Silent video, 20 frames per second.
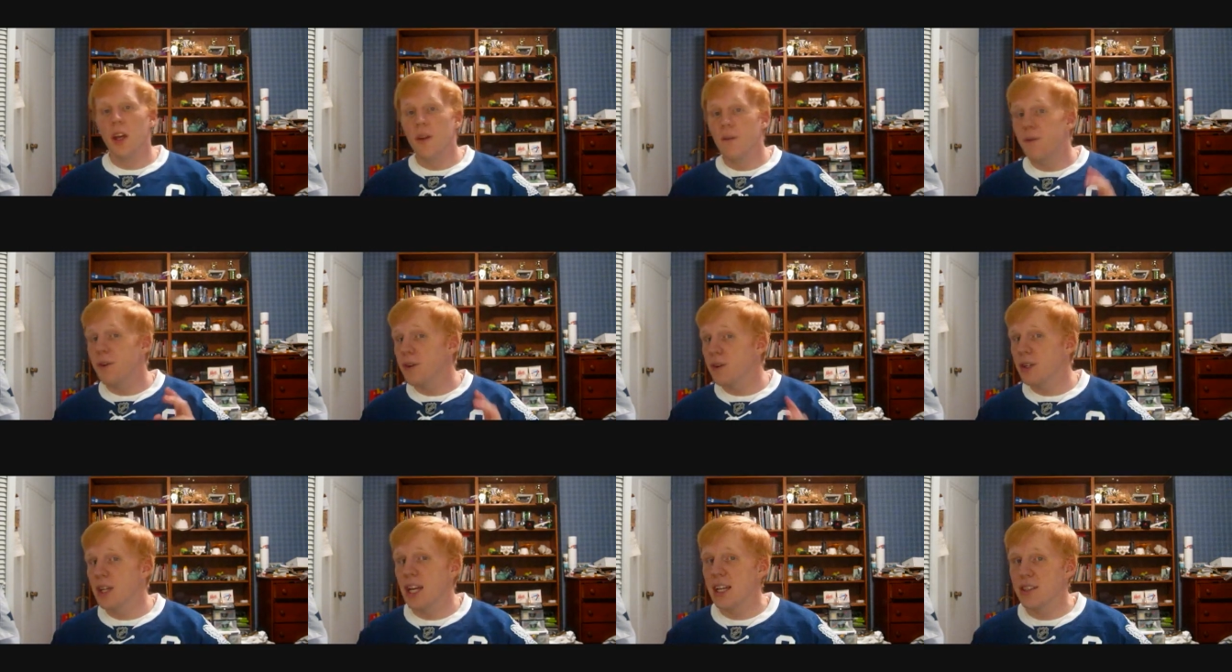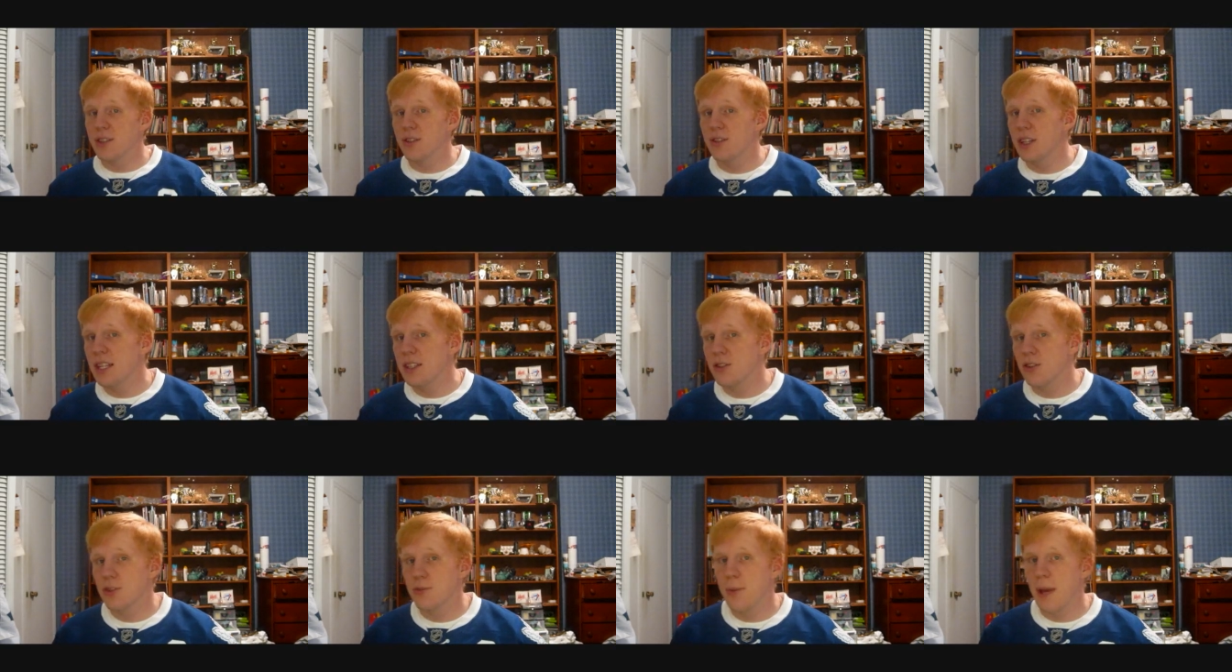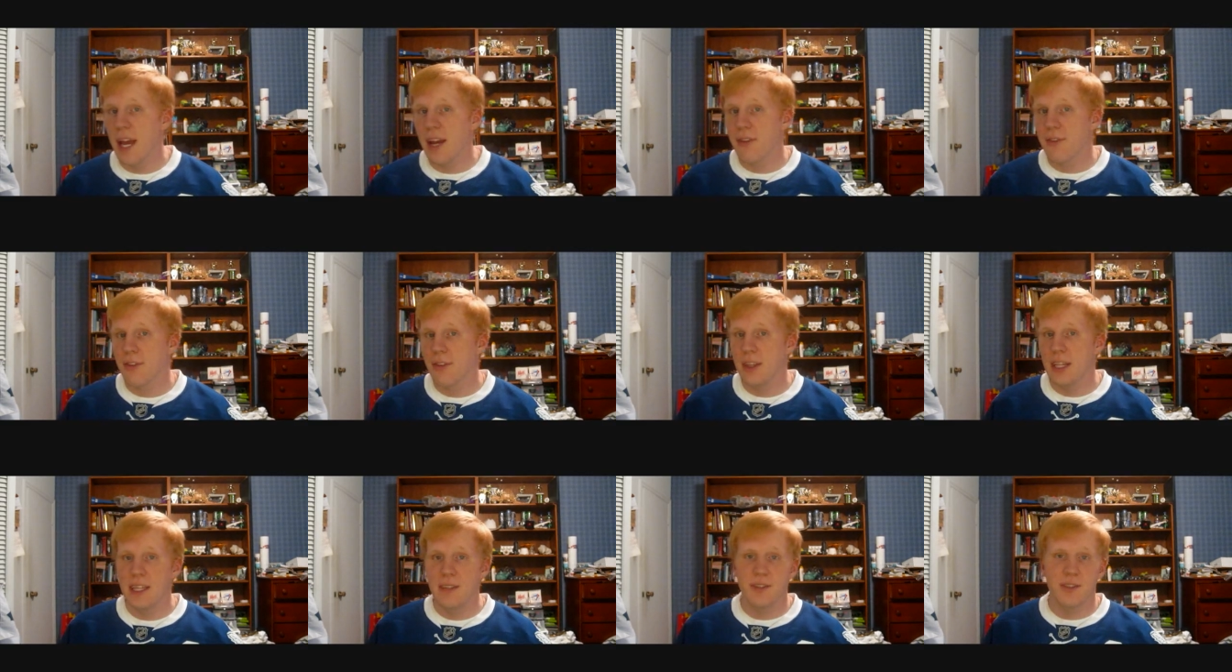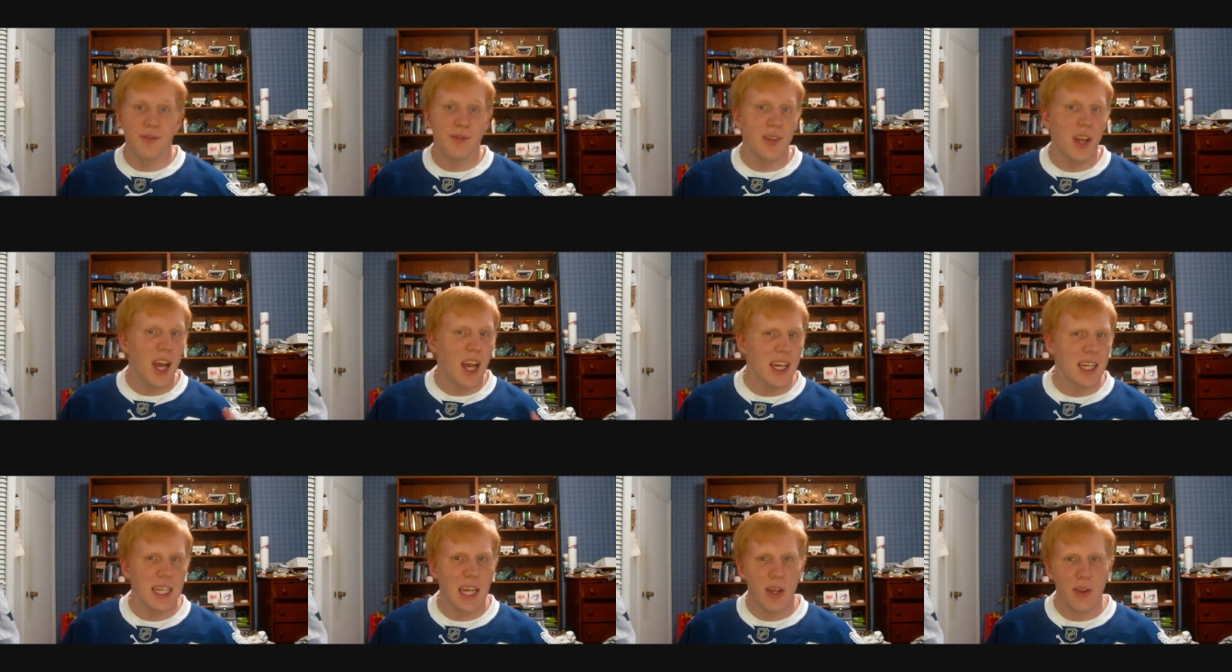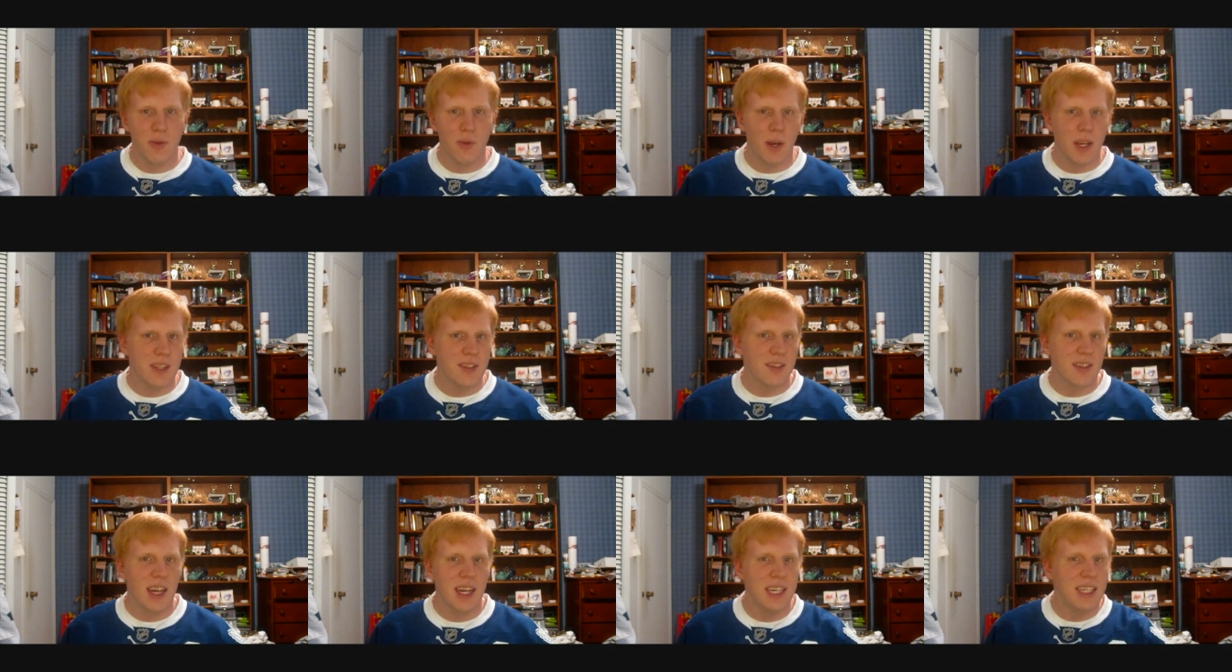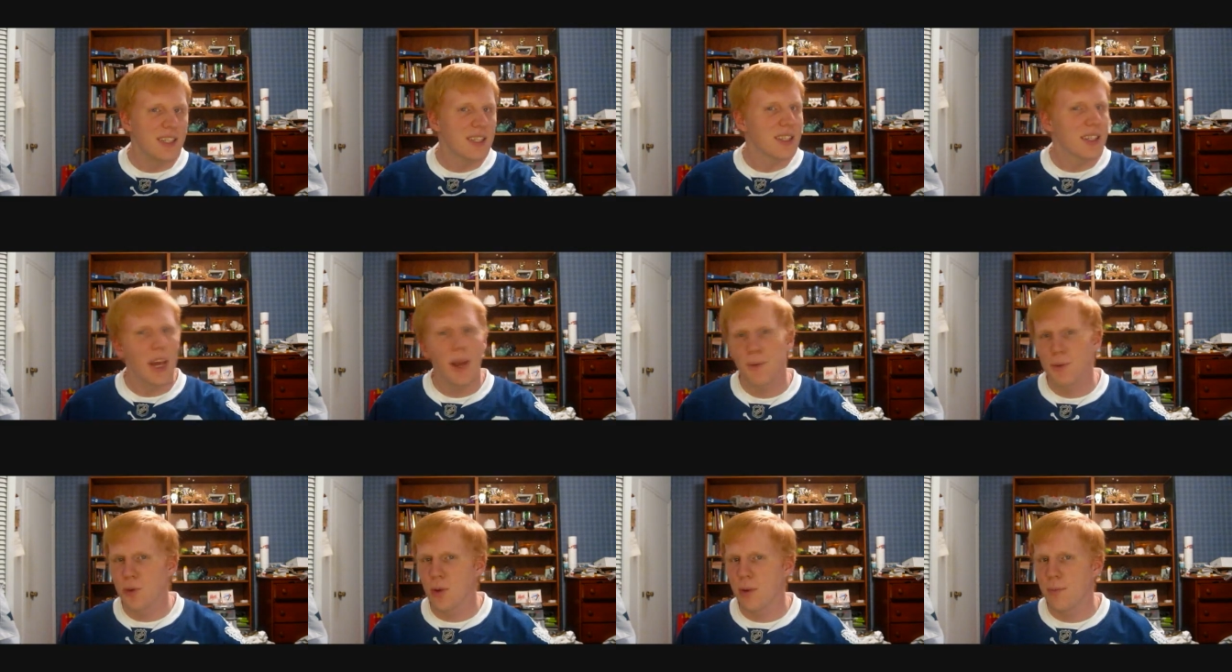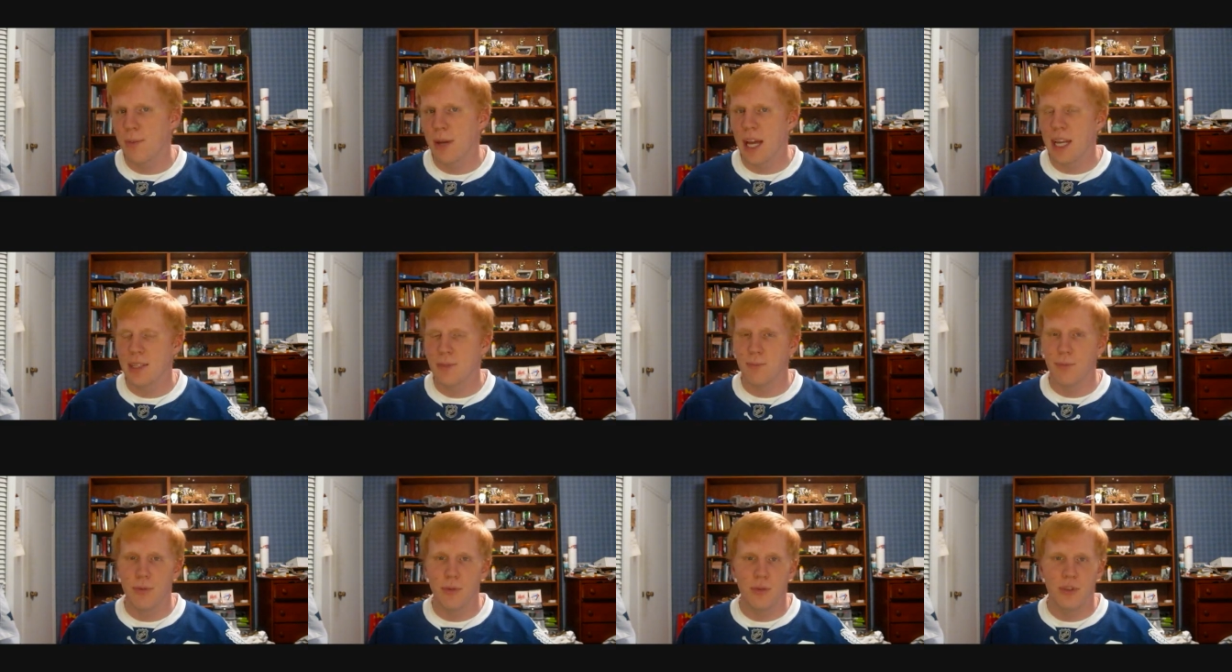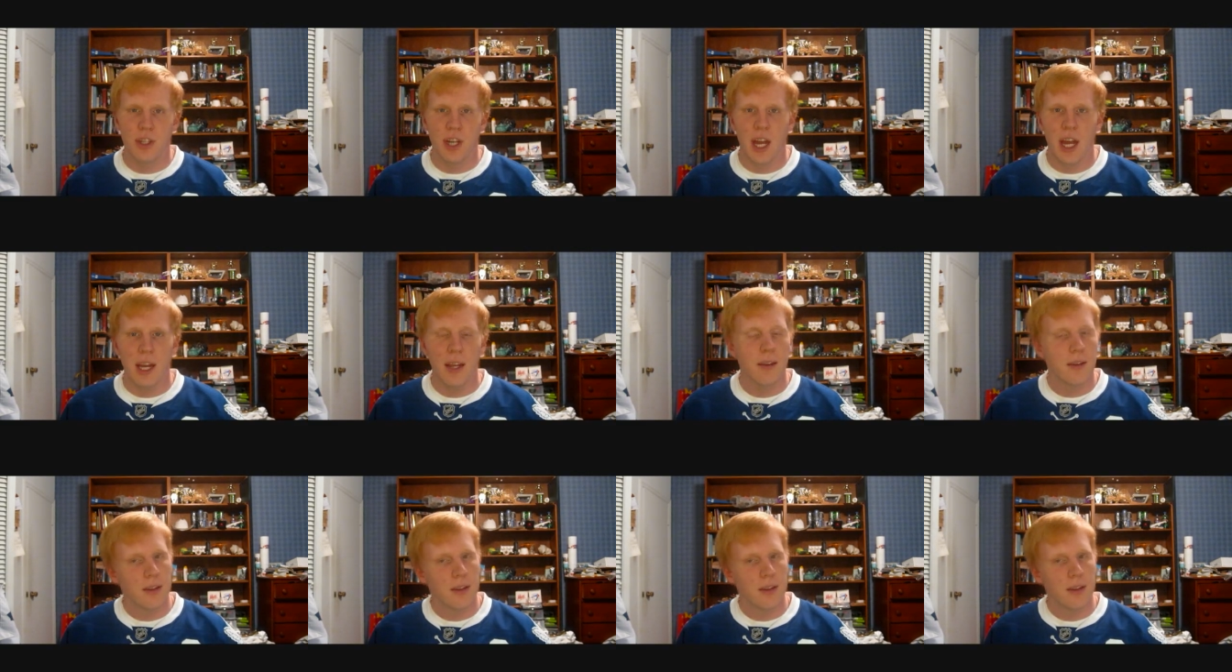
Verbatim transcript: Phil Kessel answers back for the Leafs, flying down the right side. He snipes one past Boucher,